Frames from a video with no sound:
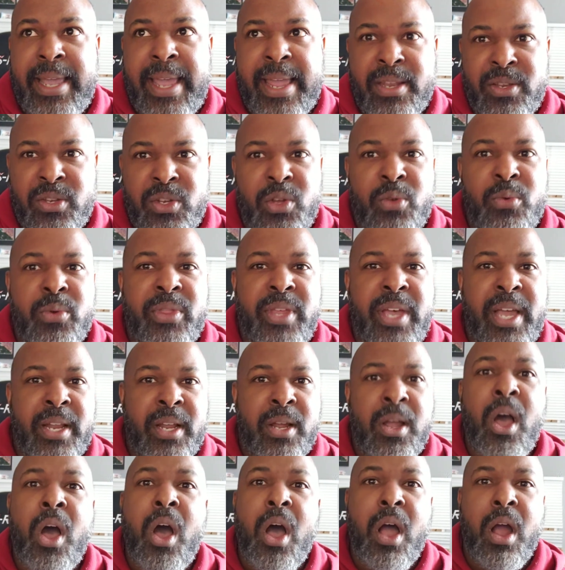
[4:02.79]
can do without a
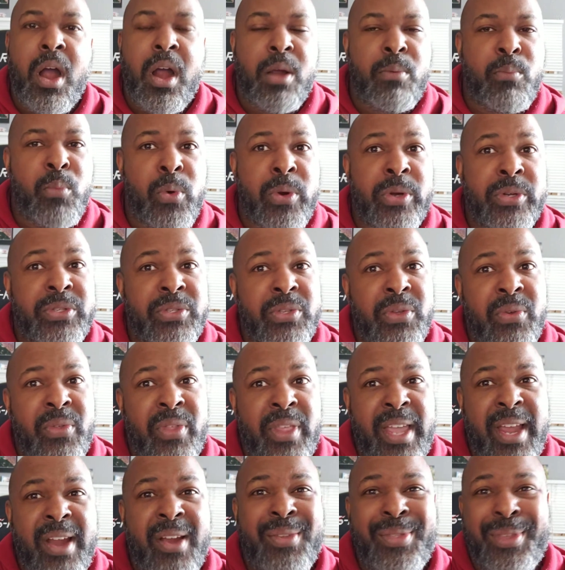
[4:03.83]
car more so
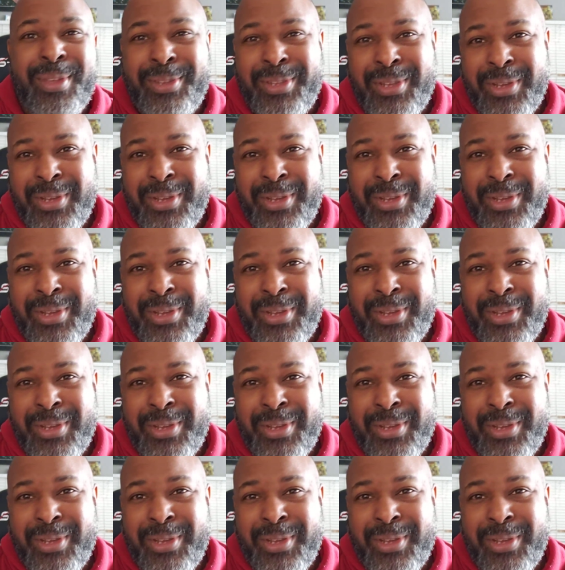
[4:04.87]
there than